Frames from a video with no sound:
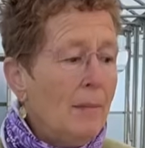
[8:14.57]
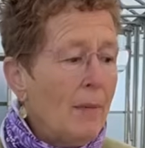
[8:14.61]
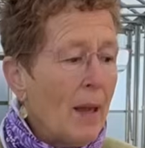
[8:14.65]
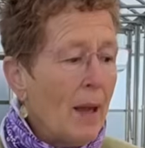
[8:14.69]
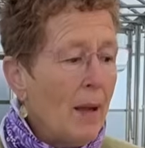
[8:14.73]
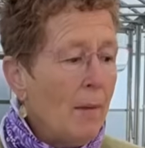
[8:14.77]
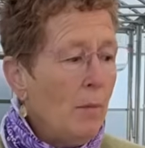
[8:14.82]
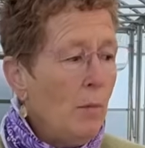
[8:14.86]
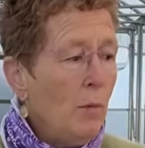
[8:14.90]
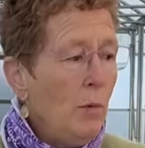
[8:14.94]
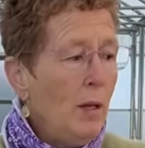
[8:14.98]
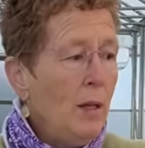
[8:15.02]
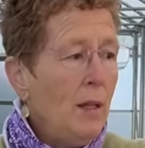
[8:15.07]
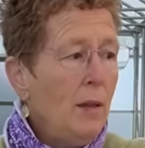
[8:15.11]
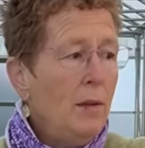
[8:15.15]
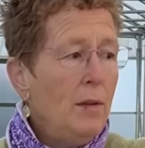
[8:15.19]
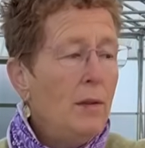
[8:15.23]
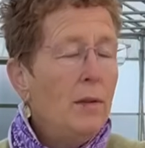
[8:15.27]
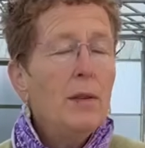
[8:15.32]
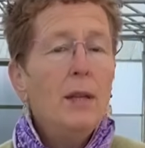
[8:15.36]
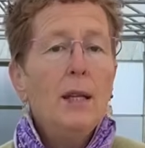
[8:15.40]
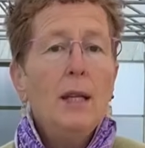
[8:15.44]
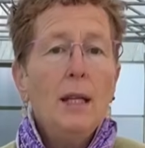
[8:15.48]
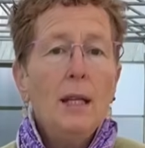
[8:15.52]
And
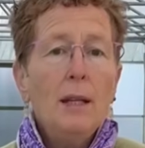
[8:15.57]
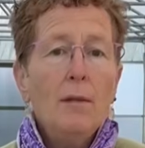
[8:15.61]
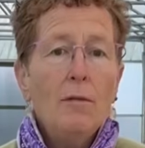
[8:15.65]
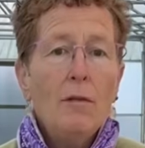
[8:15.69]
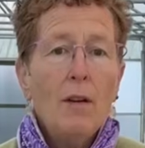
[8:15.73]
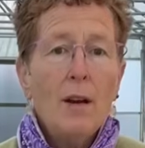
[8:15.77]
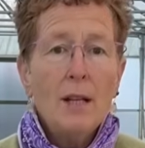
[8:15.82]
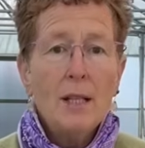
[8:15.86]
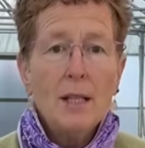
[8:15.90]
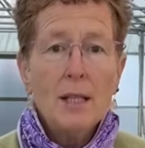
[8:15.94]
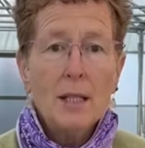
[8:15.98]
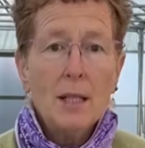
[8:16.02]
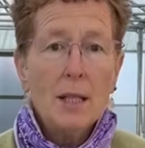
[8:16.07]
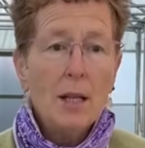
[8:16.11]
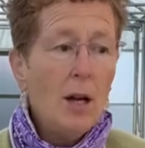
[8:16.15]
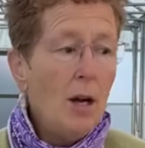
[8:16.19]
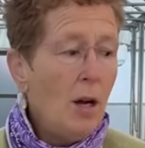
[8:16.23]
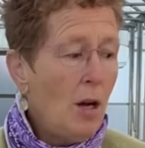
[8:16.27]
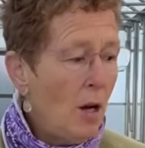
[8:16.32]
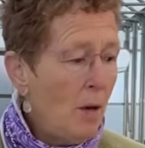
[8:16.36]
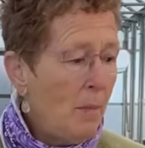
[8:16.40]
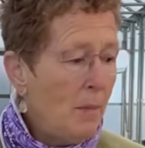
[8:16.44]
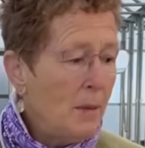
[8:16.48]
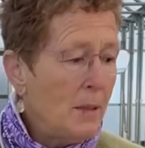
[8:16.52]
with the
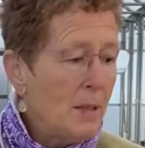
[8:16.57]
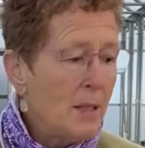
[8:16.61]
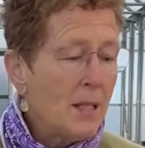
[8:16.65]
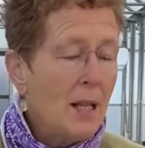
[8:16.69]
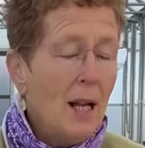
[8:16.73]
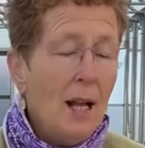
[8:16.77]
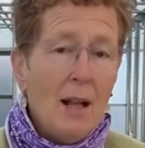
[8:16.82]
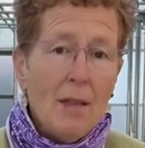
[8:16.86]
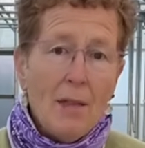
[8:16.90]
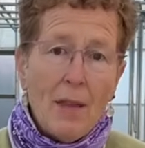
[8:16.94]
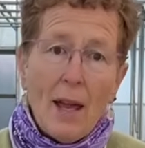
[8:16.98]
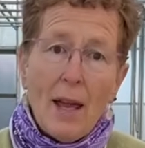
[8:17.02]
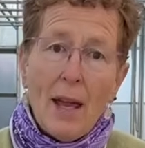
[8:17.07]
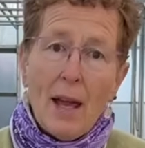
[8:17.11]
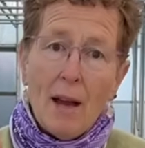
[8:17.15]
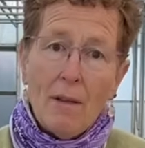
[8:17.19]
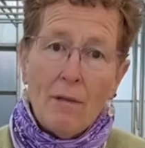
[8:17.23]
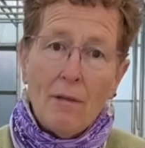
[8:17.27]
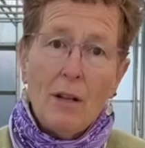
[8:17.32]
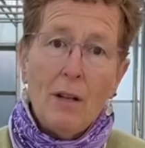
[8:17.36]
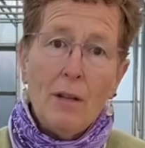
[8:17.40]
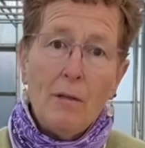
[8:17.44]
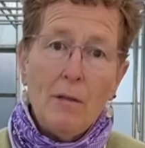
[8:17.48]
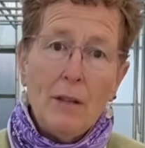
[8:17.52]
Physocarpus, they
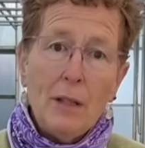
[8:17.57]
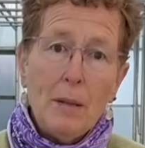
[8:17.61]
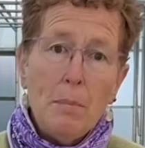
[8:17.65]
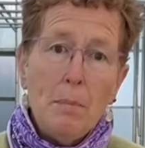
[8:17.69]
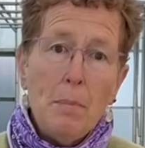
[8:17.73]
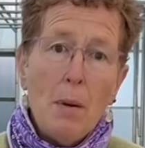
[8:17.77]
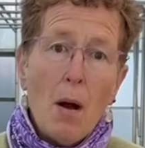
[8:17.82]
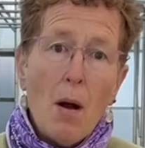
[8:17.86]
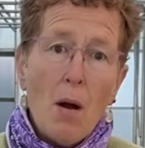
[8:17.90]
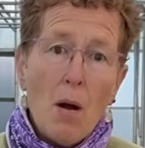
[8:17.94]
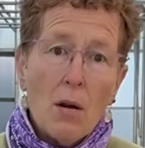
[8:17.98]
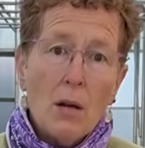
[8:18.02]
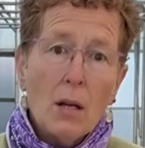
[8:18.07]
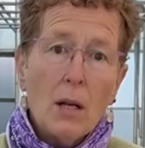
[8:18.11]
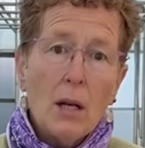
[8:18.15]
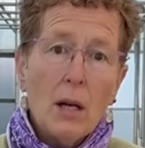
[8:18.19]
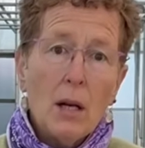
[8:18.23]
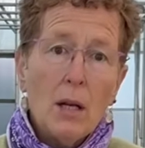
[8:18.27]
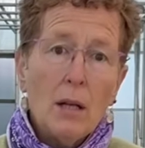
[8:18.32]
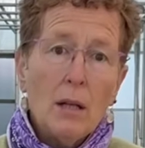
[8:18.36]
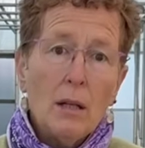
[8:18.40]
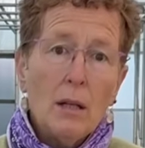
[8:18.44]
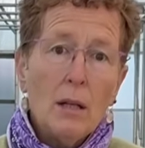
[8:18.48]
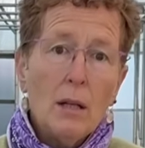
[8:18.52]
have lovely bark
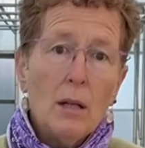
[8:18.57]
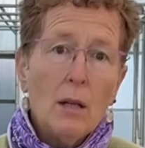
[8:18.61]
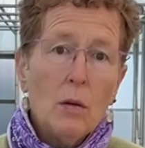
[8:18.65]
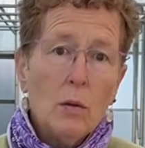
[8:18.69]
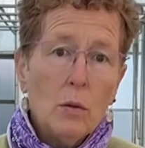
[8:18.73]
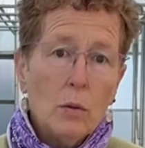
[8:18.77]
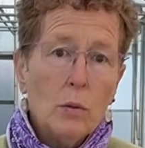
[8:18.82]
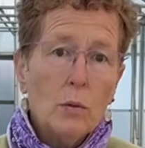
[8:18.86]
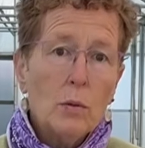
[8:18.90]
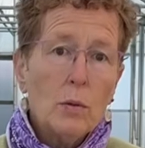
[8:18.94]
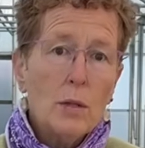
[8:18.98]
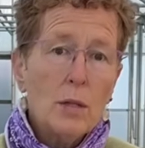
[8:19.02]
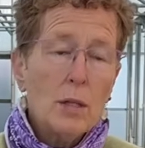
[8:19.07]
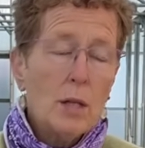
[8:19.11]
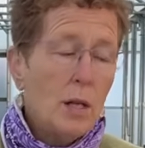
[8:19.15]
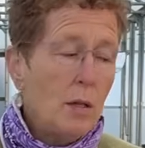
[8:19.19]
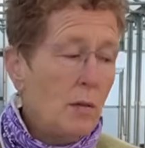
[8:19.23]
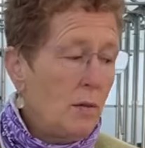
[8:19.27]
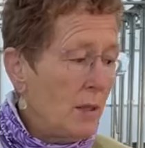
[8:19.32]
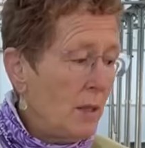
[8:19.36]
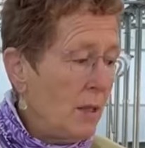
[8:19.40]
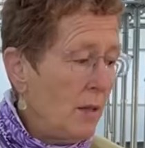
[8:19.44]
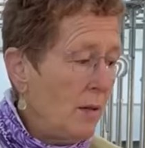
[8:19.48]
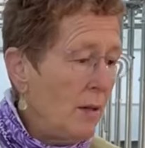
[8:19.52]
colour also,
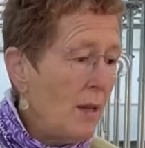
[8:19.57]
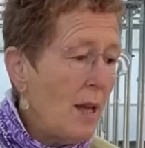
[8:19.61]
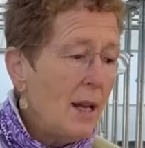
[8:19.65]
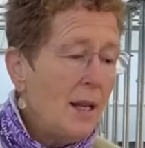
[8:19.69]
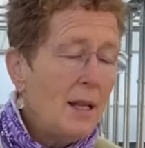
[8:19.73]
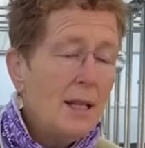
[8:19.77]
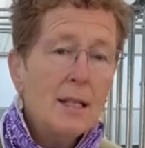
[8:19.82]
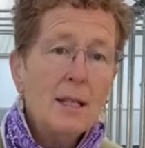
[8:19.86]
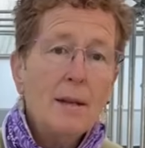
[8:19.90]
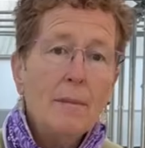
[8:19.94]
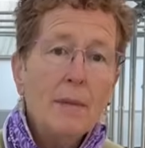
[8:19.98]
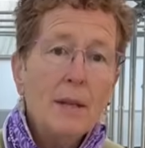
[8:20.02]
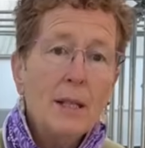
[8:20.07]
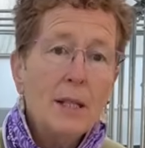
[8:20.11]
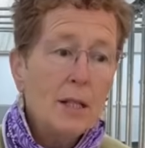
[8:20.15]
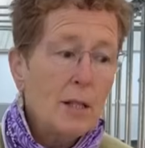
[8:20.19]
so that is something.